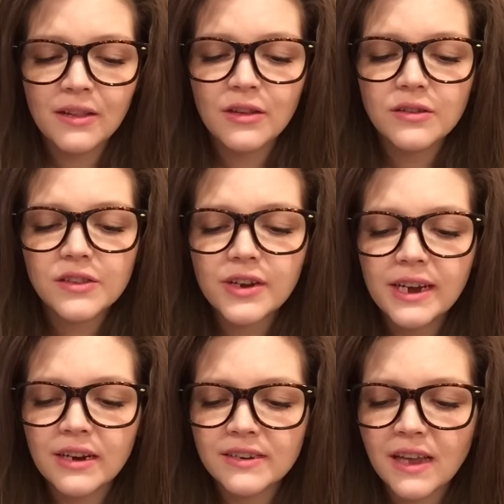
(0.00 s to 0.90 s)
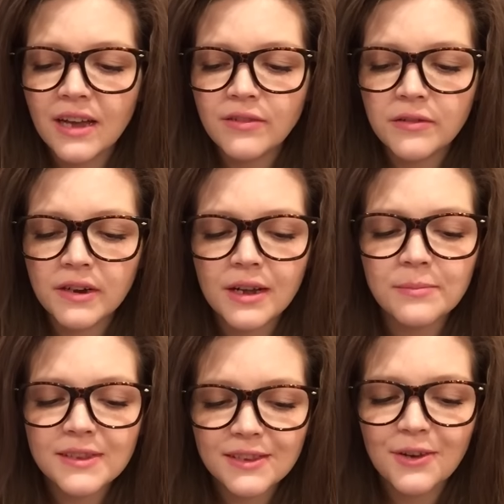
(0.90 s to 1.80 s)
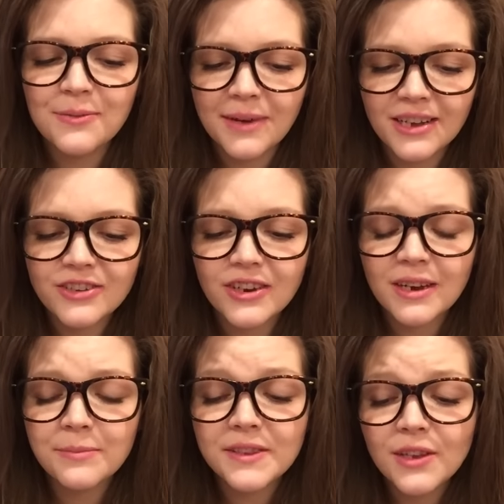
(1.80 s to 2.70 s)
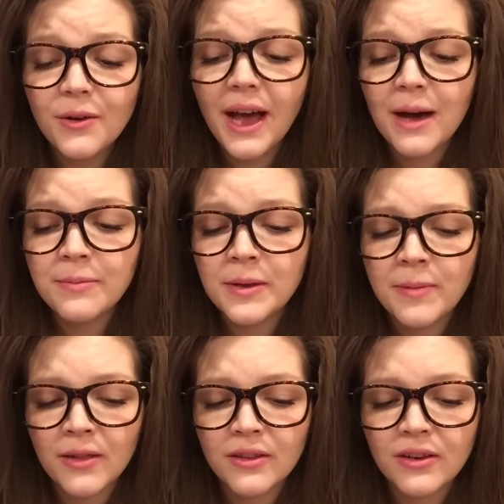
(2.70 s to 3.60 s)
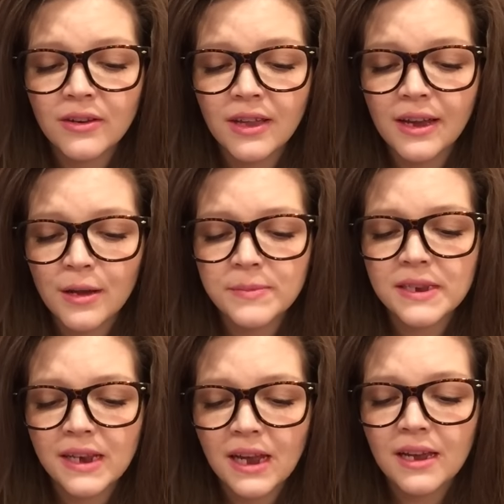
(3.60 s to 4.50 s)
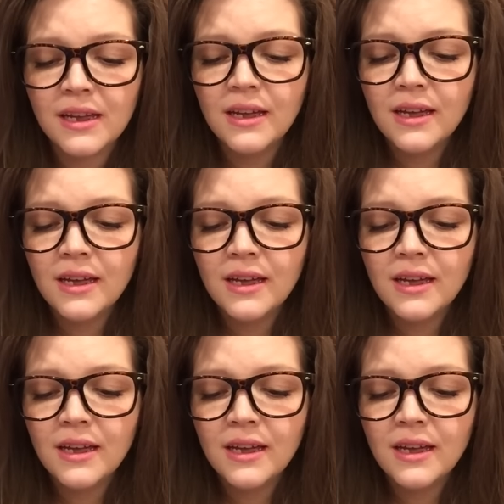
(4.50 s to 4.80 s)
In those three years, I have overcome so much, and I'm so happy about the girl I am today.